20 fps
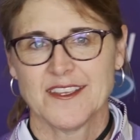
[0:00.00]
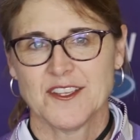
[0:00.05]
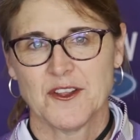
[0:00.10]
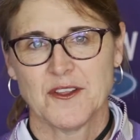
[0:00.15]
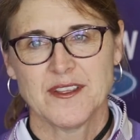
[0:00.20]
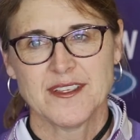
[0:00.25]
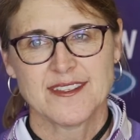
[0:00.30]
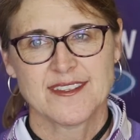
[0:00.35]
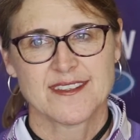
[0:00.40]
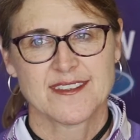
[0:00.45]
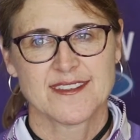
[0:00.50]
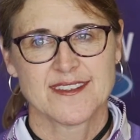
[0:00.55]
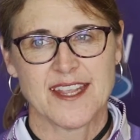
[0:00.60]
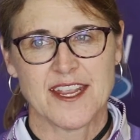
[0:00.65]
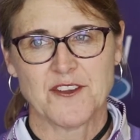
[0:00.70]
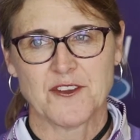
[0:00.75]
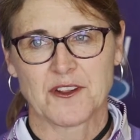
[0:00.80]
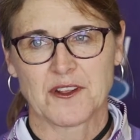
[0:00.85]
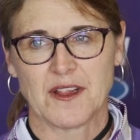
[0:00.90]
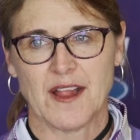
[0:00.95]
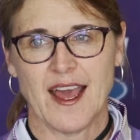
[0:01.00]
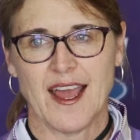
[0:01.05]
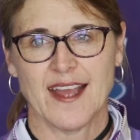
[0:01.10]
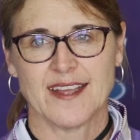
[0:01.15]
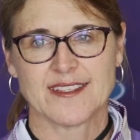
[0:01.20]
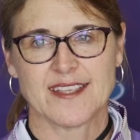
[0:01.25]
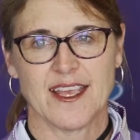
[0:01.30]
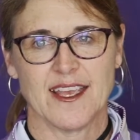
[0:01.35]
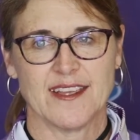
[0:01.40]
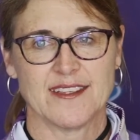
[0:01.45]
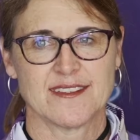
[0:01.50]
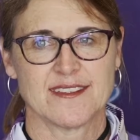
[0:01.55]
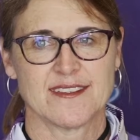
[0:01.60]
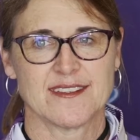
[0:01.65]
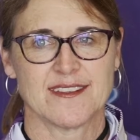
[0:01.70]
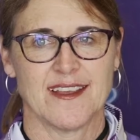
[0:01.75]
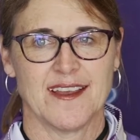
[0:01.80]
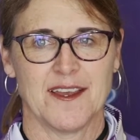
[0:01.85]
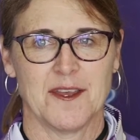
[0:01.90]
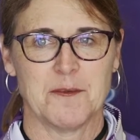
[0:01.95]
You know, this senior class
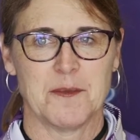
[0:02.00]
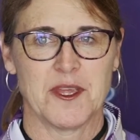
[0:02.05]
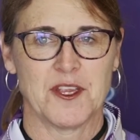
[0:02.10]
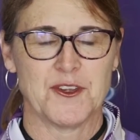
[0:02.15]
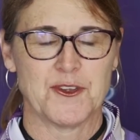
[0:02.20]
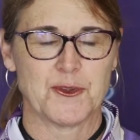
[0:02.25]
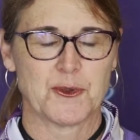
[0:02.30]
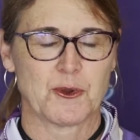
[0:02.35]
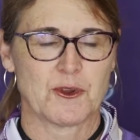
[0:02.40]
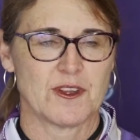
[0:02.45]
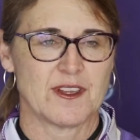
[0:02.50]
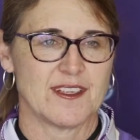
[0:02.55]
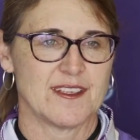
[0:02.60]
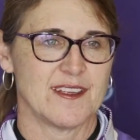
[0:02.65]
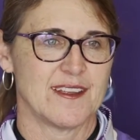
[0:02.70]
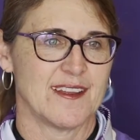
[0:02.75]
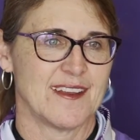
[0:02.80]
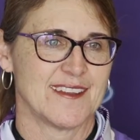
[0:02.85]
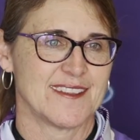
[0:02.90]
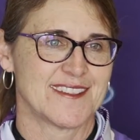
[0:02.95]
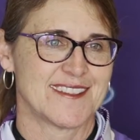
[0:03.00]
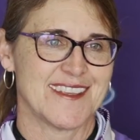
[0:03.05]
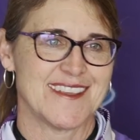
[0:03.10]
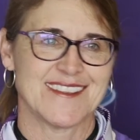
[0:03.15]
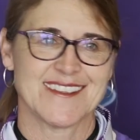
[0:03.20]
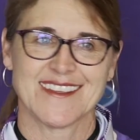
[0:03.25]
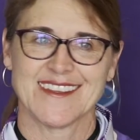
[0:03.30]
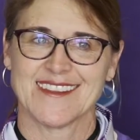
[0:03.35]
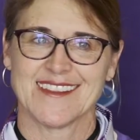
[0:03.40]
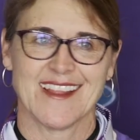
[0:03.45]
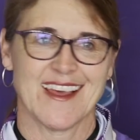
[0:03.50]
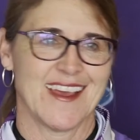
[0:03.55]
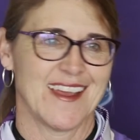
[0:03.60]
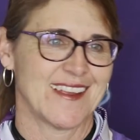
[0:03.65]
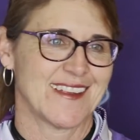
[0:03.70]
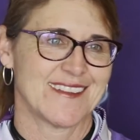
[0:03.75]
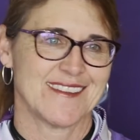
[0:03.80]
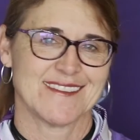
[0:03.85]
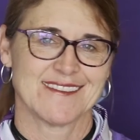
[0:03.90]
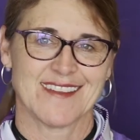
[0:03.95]
has endured a season
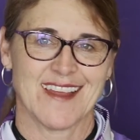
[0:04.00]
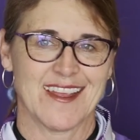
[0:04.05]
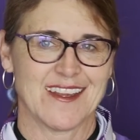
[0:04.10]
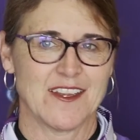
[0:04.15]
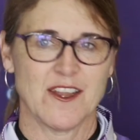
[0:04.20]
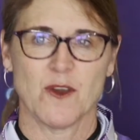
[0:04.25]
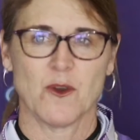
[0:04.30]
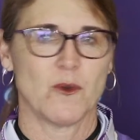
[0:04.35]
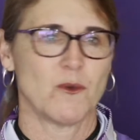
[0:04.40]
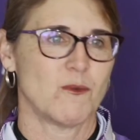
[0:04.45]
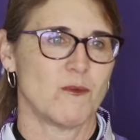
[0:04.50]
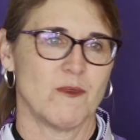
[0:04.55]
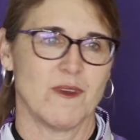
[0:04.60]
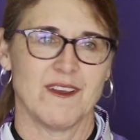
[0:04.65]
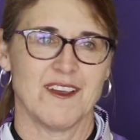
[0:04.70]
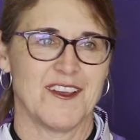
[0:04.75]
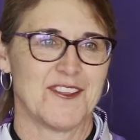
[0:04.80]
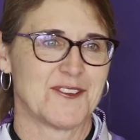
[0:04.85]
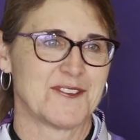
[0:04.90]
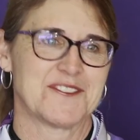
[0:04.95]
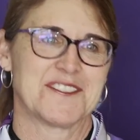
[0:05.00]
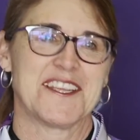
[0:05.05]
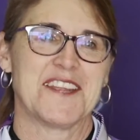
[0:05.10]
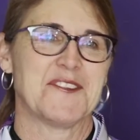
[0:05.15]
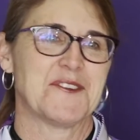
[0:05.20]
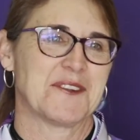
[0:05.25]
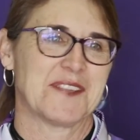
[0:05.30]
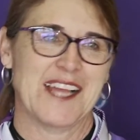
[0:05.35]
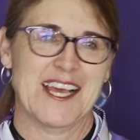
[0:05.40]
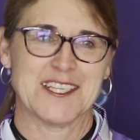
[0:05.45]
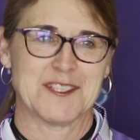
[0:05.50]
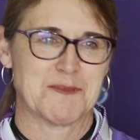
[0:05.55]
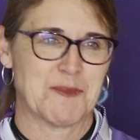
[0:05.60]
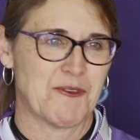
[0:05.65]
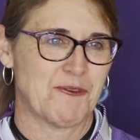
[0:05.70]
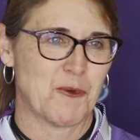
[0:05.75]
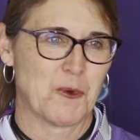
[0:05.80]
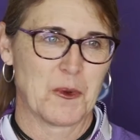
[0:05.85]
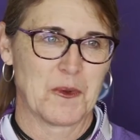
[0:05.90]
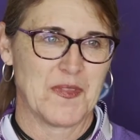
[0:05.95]
like no other senior class
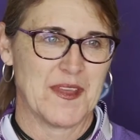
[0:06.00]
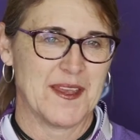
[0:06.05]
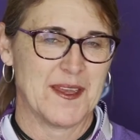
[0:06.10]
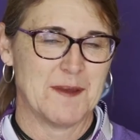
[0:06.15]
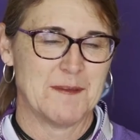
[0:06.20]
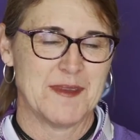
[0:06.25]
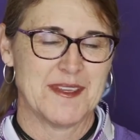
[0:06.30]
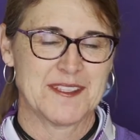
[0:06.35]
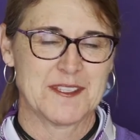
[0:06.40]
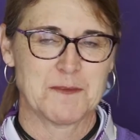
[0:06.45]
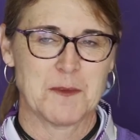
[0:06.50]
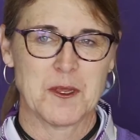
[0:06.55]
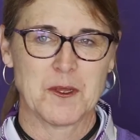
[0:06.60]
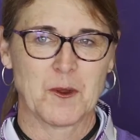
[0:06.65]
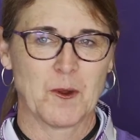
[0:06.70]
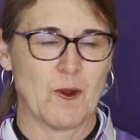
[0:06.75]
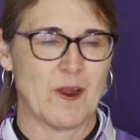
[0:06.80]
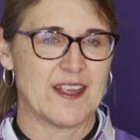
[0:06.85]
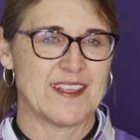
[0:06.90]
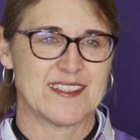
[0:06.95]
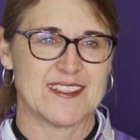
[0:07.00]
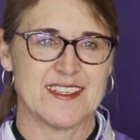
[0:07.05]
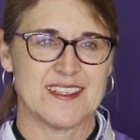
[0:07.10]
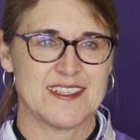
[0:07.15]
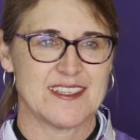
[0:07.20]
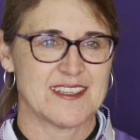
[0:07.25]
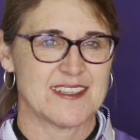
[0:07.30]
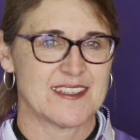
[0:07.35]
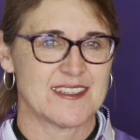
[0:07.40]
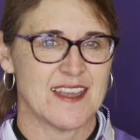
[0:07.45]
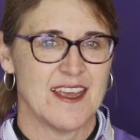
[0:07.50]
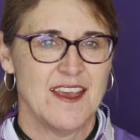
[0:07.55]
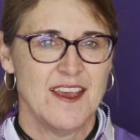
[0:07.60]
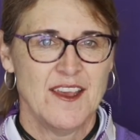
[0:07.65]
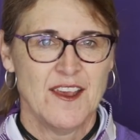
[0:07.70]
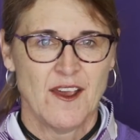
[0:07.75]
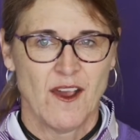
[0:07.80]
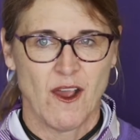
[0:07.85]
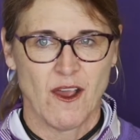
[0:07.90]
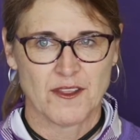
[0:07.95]
before them. It's been crazy, just
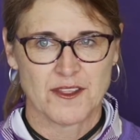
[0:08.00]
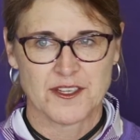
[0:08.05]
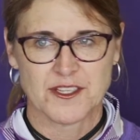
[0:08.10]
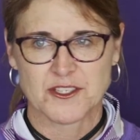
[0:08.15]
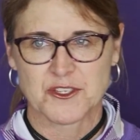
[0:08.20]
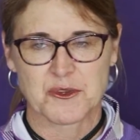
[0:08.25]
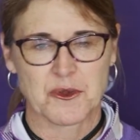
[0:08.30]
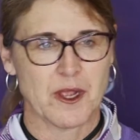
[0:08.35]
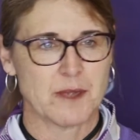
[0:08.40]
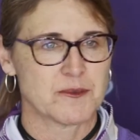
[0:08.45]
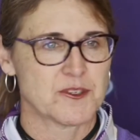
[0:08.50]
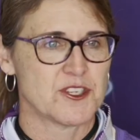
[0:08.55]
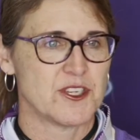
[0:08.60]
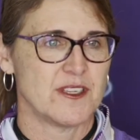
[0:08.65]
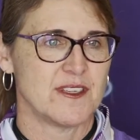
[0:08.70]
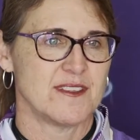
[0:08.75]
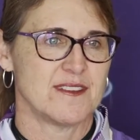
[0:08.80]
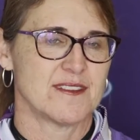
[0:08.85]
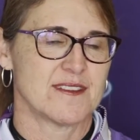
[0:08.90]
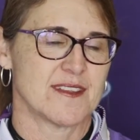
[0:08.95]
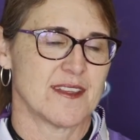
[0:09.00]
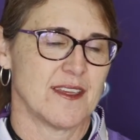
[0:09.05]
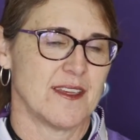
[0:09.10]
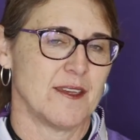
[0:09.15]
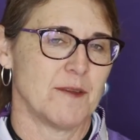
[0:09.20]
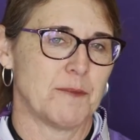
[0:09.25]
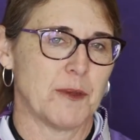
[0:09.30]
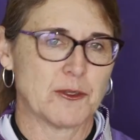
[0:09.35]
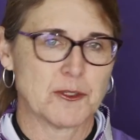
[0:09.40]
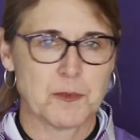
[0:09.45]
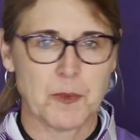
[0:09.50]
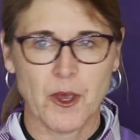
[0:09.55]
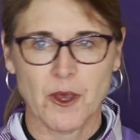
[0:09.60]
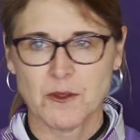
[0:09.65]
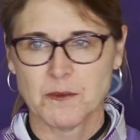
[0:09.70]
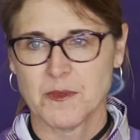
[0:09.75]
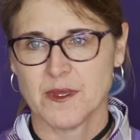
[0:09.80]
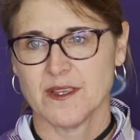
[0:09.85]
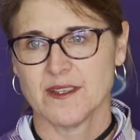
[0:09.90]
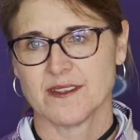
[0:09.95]
all the disruptions, the
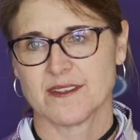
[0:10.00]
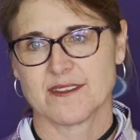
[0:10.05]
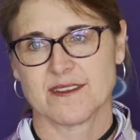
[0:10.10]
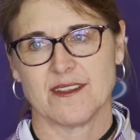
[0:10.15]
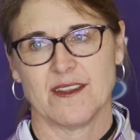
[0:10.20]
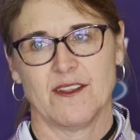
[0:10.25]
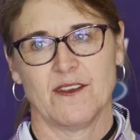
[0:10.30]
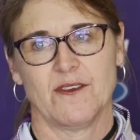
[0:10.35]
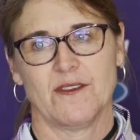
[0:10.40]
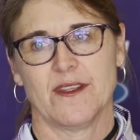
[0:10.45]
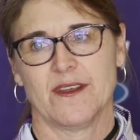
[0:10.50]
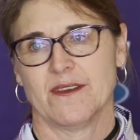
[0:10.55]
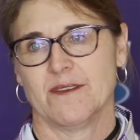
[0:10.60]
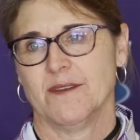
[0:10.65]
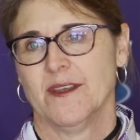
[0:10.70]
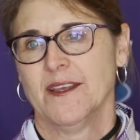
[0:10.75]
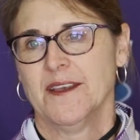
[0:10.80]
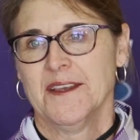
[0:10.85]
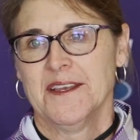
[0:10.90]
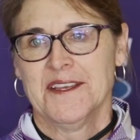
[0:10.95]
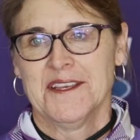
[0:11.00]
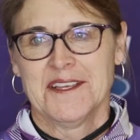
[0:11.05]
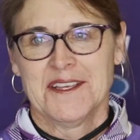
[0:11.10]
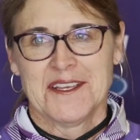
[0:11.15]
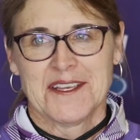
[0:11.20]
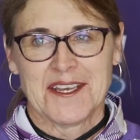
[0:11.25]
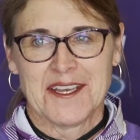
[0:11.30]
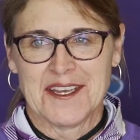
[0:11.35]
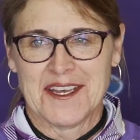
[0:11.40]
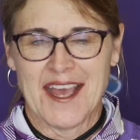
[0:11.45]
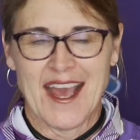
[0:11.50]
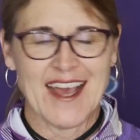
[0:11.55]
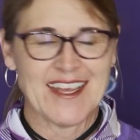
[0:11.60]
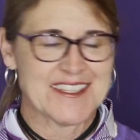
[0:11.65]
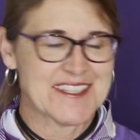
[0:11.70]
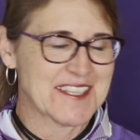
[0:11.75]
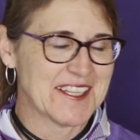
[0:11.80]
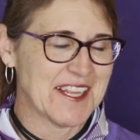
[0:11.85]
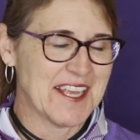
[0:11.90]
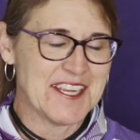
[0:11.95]
postponements, you know, the
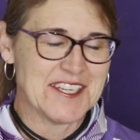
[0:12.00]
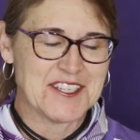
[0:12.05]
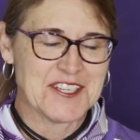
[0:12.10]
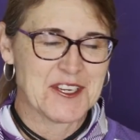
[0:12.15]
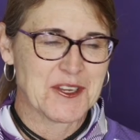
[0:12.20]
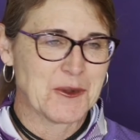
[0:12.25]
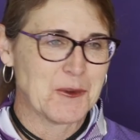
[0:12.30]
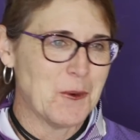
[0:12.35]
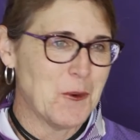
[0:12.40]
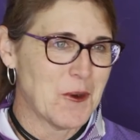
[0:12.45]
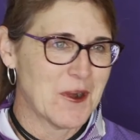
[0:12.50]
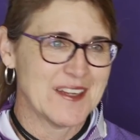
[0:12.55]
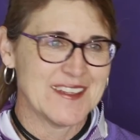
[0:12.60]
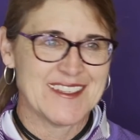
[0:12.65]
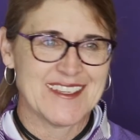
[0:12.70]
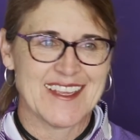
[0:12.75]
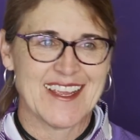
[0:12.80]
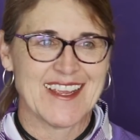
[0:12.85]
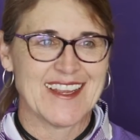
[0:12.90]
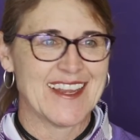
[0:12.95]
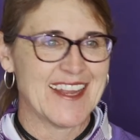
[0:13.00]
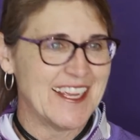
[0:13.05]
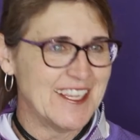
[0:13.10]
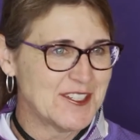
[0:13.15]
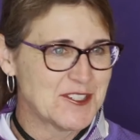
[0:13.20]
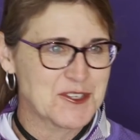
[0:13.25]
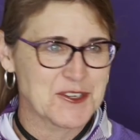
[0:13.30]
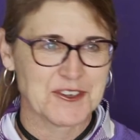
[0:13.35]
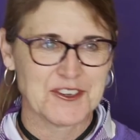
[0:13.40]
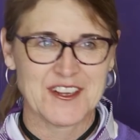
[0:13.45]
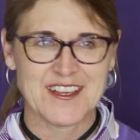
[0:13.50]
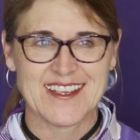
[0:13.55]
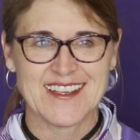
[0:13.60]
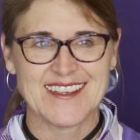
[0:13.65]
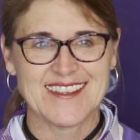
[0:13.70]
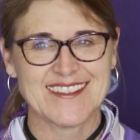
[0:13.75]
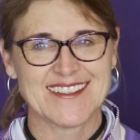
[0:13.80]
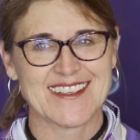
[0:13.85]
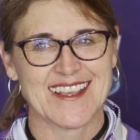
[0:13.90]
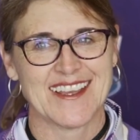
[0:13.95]
isolation, quarantine,
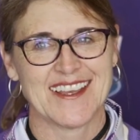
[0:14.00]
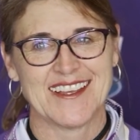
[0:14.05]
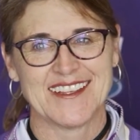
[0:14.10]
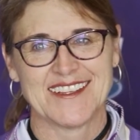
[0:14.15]
injuries.